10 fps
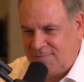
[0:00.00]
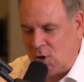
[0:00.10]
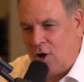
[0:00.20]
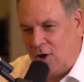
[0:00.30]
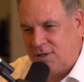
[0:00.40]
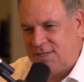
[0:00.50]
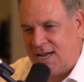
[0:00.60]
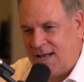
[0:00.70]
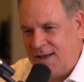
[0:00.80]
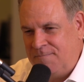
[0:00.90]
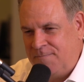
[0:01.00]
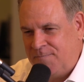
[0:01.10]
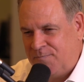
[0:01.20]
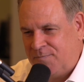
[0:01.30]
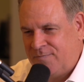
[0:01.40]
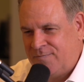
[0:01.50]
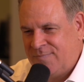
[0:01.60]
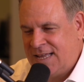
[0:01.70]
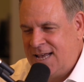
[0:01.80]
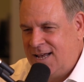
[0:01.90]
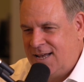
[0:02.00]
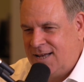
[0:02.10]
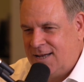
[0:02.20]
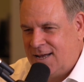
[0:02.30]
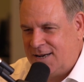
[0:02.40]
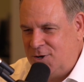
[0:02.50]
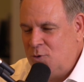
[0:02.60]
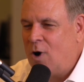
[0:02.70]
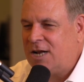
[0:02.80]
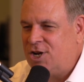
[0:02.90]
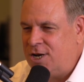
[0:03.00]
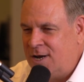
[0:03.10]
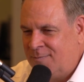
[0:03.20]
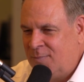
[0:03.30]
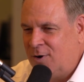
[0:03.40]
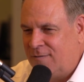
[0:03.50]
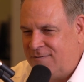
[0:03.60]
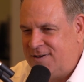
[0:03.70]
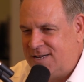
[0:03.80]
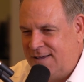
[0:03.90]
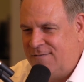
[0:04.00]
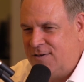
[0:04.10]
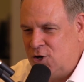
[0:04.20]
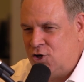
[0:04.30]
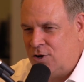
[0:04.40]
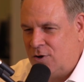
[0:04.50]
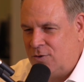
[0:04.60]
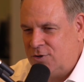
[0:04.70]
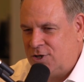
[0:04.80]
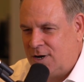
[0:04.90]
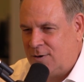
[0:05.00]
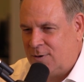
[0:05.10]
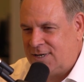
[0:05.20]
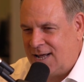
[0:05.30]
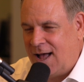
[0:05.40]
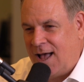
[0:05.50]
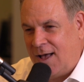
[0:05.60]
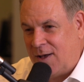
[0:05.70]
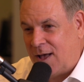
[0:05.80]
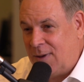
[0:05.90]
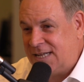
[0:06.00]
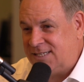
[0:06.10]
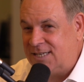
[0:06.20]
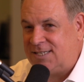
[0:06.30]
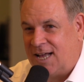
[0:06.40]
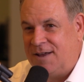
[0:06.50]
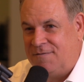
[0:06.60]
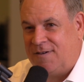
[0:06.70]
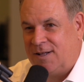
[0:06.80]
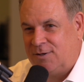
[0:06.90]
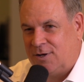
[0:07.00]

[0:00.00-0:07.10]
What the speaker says: All time? I do watch a number of TV shows. I might say Seinfeld.